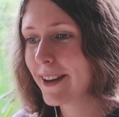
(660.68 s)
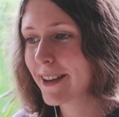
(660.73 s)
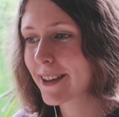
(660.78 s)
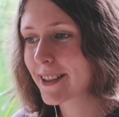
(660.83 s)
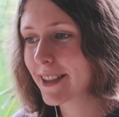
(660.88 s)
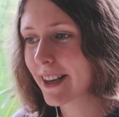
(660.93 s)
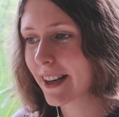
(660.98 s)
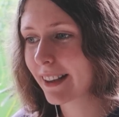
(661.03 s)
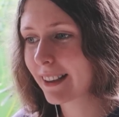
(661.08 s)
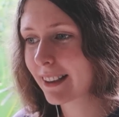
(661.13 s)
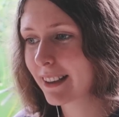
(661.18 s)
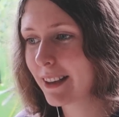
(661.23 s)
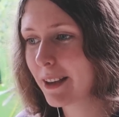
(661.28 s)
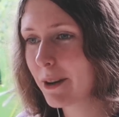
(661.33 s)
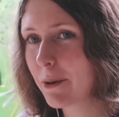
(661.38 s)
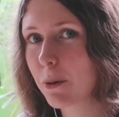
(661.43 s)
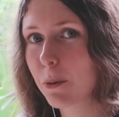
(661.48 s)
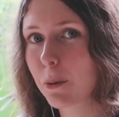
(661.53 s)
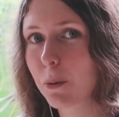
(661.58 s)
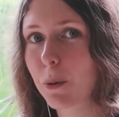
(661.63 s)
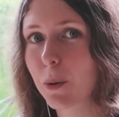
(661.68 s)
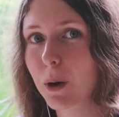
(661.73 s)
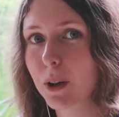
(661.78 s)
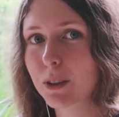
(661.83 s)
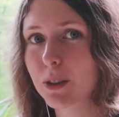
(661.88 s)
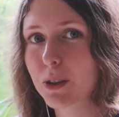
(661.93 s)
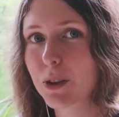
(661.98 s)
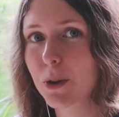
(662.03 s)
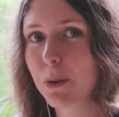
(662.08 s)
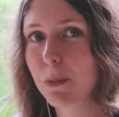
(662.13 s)
exactly
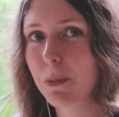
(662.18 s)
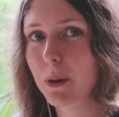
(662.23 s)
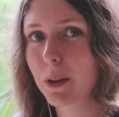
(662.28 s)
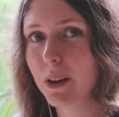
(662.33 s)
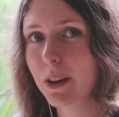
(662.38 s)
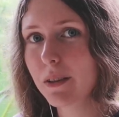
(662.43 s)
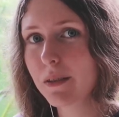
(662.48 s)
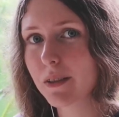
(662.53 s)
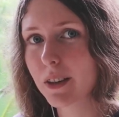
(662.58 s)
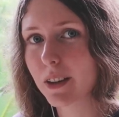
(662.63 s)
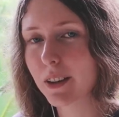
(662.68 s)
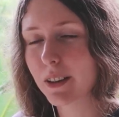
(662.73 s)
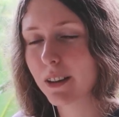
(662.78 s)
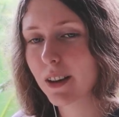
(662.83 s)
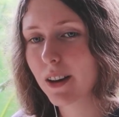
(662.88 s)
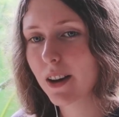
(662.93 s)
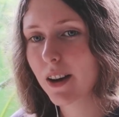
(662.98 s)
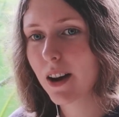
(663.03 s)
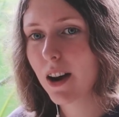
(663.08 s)
what you believe in.